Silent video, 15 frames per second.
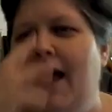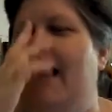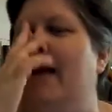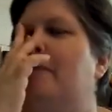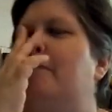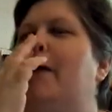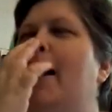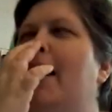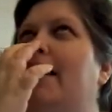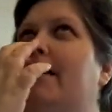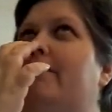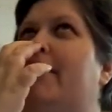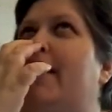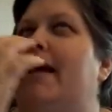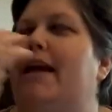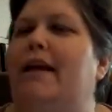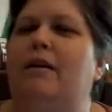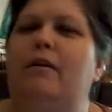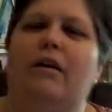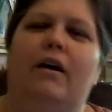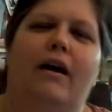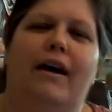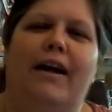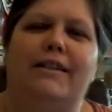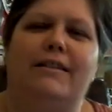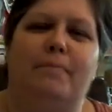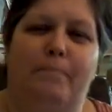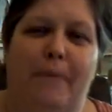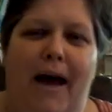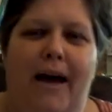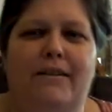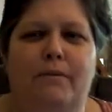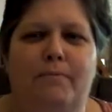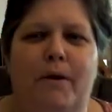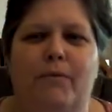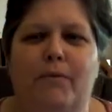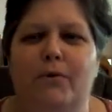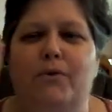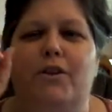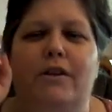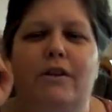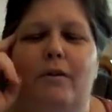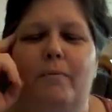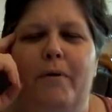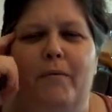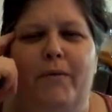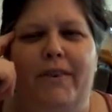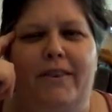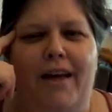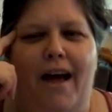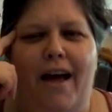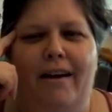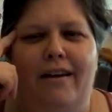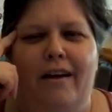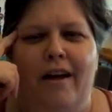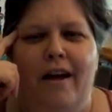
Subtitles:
And I'm kind of getting, I guess, back to my roots a little bit with that.